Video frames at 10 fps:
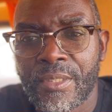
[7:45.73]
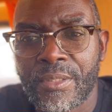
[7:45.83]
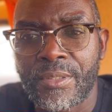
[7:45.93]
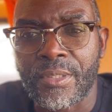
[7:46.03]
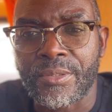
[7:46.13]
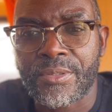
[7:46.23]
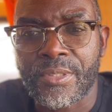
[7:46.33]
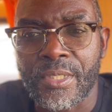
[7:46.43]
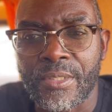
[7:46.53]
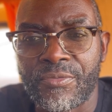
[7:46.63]
that
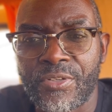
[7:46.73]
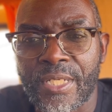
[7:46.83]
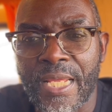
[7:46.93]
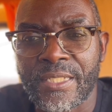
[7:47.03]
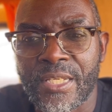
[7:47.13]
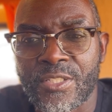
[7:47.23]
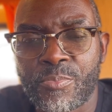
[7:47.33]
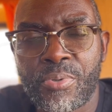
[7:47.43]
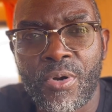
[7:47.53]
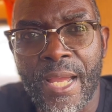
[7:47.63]
Fernandez
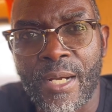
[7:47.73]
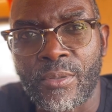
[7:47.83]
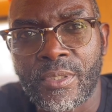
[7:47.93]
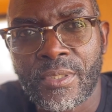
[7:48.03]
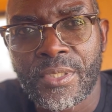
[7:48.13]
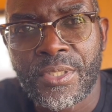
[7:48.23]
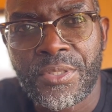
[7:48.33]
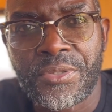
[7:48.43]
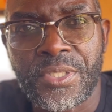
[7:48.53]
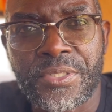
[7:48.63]
put out.
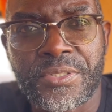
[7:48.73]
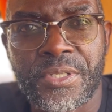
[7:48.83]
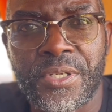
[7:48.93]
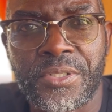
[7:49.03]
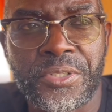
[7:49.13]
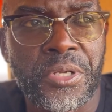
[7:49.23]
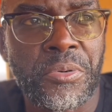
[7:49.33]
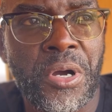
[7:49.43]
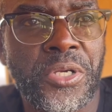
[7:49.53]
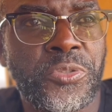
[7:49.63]
This, I
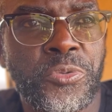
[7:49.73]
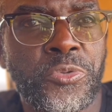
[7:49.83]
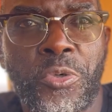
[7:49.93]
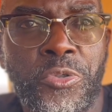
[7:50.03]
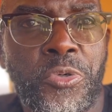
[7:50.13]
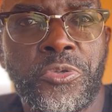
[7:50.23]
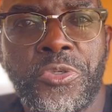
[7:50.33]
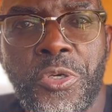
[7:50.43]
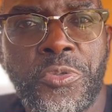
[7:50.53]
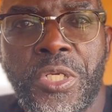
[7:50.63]
do not
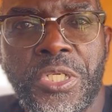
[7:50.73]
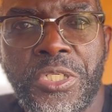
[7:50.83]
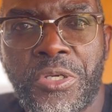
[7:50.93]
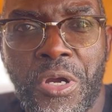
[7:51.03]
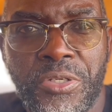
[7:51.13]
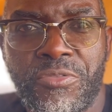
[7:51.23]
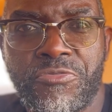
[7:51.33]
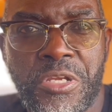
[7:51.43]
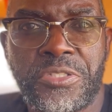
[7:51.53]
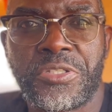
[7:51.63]
condone any kind of
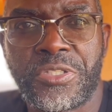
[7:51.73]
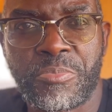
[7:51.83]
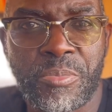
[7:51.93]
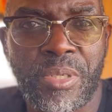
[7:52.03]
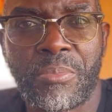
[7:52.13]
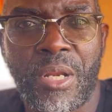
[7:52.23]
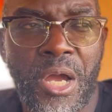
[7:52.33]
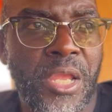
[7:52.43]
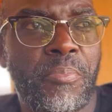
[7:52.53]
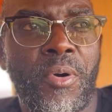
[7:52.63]
racism and blah, blah,
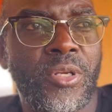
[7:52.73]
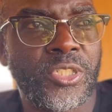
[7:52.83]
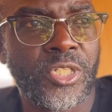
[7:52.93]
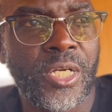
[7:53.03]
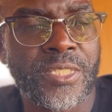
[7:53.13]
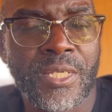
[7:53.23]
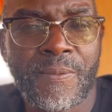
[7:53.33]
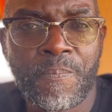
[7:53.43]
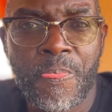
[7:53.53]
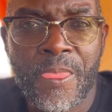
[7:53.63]
I apologize.
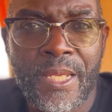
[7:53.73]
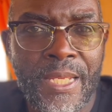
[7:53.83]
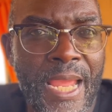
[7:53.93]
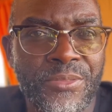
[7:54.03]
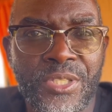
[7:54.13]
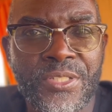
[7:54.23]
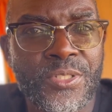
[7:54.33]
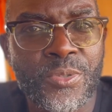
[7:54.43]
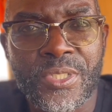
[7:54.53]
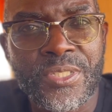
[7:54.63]
And this, you
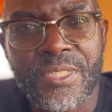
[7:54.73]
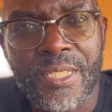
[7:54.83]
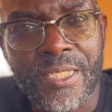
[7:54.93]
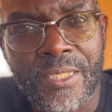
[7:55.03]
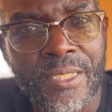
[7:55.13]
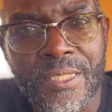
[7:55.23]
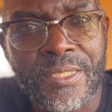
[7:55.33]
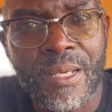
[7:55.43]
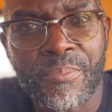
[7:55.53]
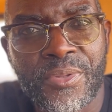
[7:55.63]
can see, is
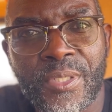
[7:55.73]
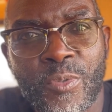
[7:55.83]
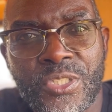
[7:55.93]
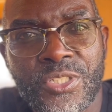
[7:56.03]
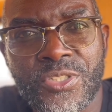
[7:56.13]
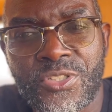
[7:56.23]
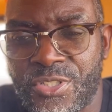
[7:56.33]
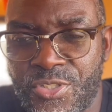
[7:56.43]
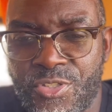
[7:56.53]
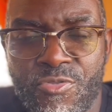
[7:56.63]
something which is
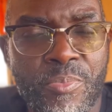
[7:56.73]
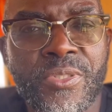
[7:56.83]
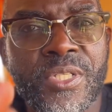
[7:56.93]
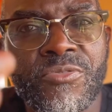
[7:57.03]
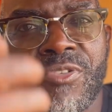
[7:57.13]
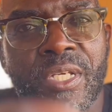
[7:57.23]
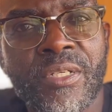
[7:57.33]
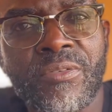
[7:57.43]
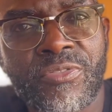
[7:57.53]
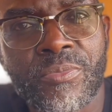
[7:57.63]
just scripted,
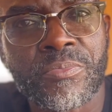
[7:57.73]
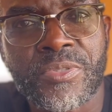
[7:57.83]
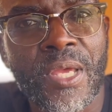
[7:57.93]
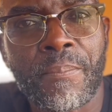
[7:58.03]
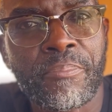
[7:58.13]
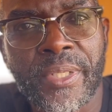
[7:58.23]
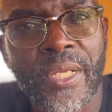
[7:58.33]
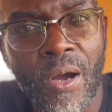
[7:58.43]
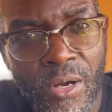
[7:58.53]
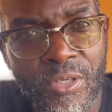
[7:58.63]
written from some
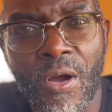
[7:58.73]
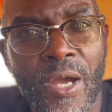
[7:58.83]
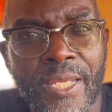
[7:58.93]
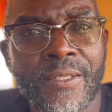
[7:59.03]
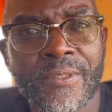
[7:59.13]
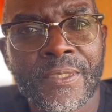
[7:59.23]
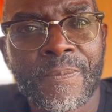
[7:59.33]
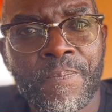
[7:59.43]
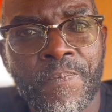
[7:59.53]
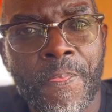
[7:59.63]
PR guy.
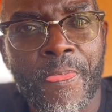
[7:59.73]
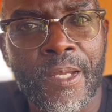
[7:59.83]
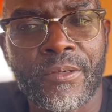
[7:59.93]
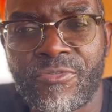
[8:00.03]
And